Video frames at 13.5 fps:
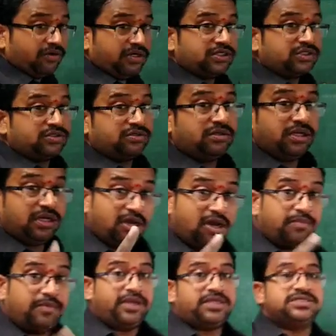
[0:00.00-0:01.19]
I understood, in
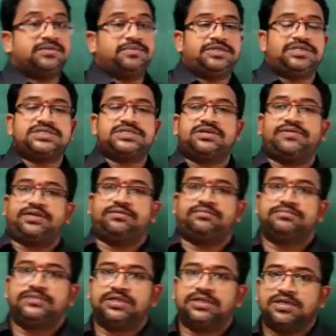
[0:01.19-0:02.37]
corporate examination is
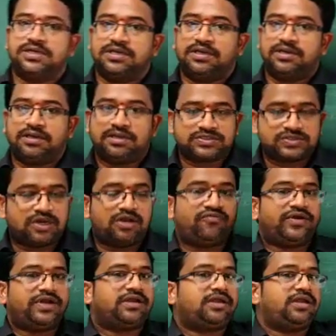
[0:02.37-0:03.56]
given. So
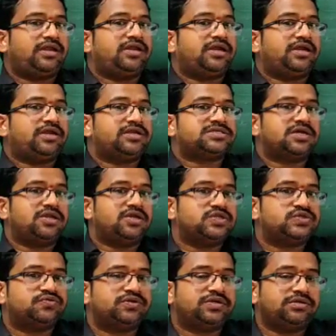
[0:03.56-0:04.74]
olfactory indicators are
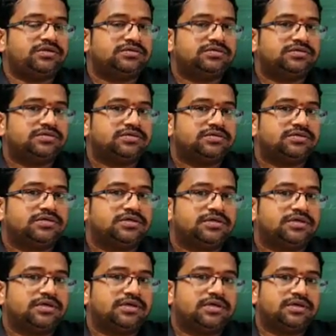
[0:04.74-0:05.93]
useful
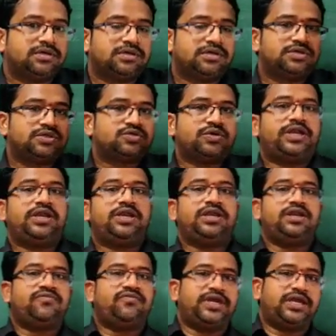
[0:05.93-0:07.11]
to
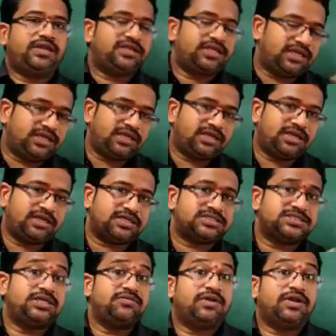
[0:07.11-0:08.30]
identify the
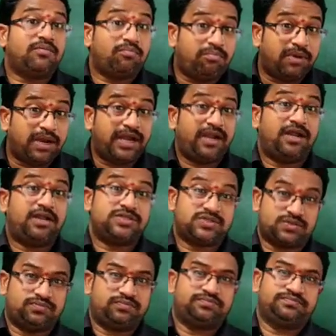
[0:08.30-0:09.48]
indicators even blind
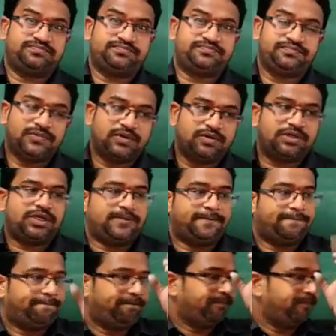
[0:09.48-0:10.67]
also.
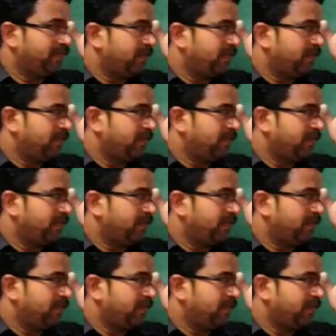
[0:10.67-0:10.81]
Okay.